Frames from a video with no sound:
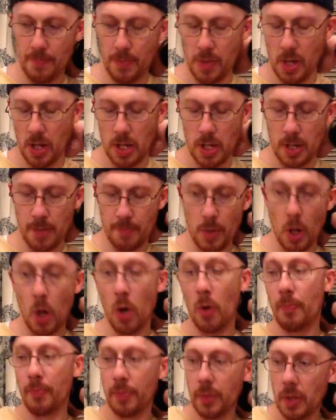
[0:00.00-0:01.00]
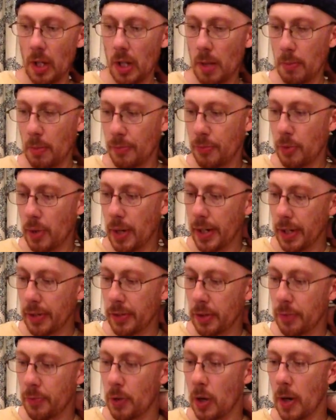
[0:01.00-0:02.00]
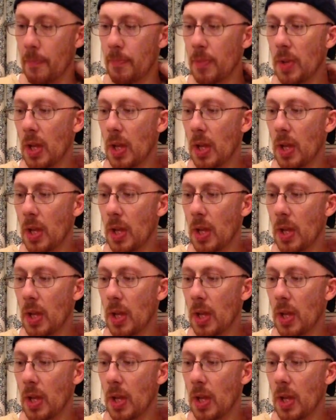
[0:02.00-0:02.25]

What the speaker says: before I get too far,